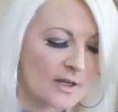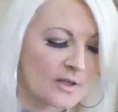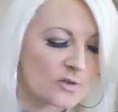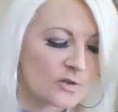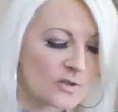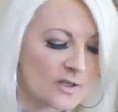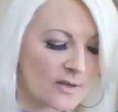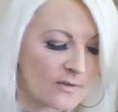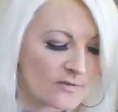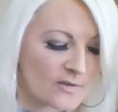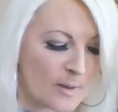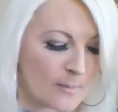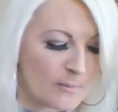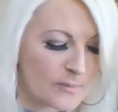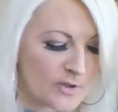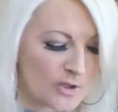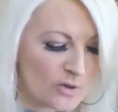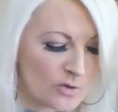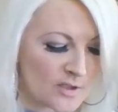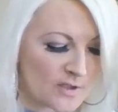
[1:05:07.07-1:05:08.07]
to give them
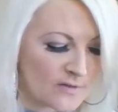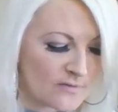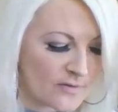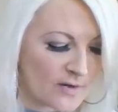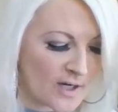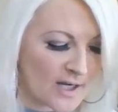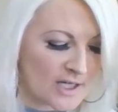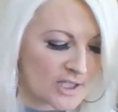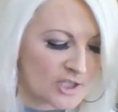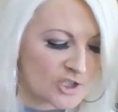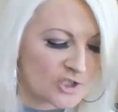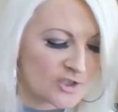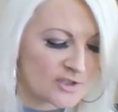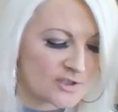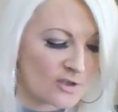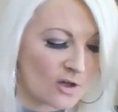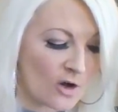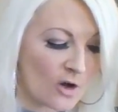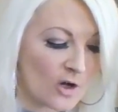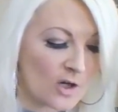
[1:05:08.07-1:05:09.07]
beauty for
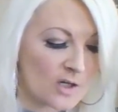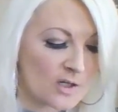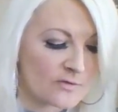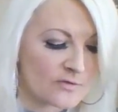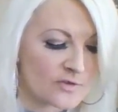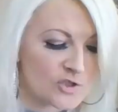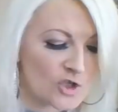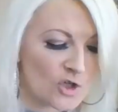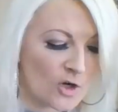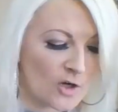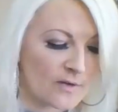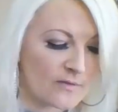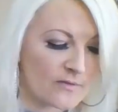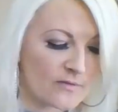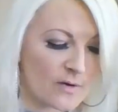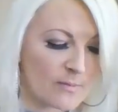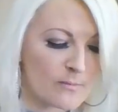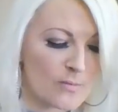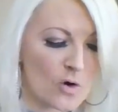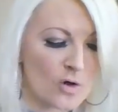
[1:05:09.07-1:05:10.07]
ashes, the oil of joy
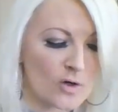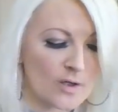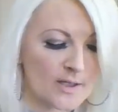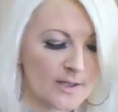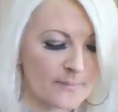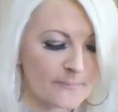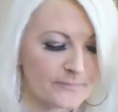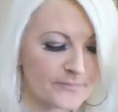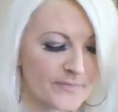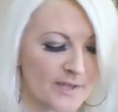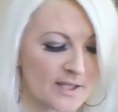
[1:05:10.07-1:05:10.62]
for mourning